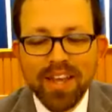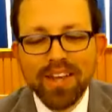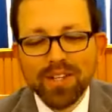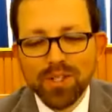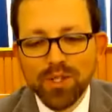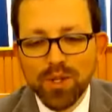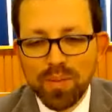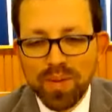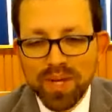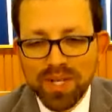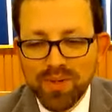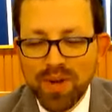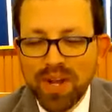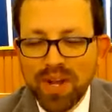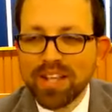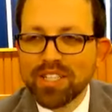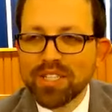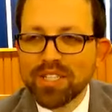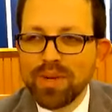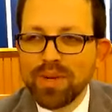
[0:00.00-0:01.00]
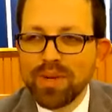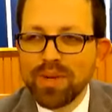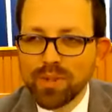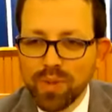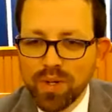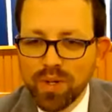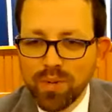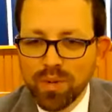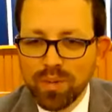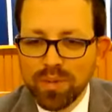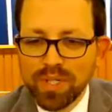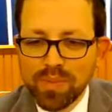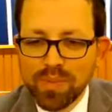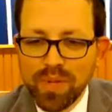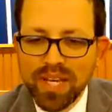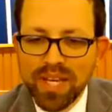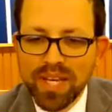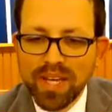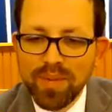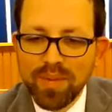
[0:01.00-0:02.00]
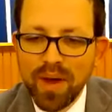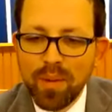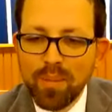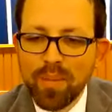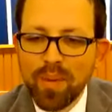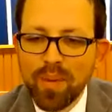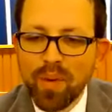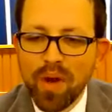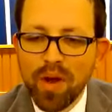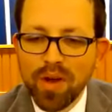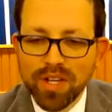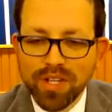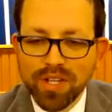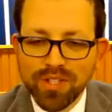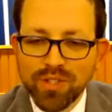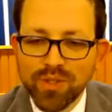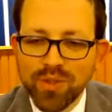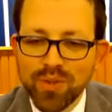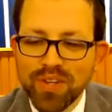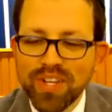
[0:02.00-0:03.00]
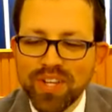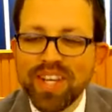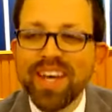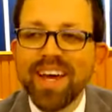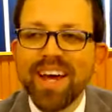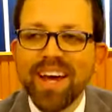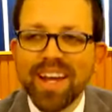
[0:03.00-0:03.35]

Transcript: So Be'ezrat Hashem, next week, we'll be speaking about Moroccan Jewry.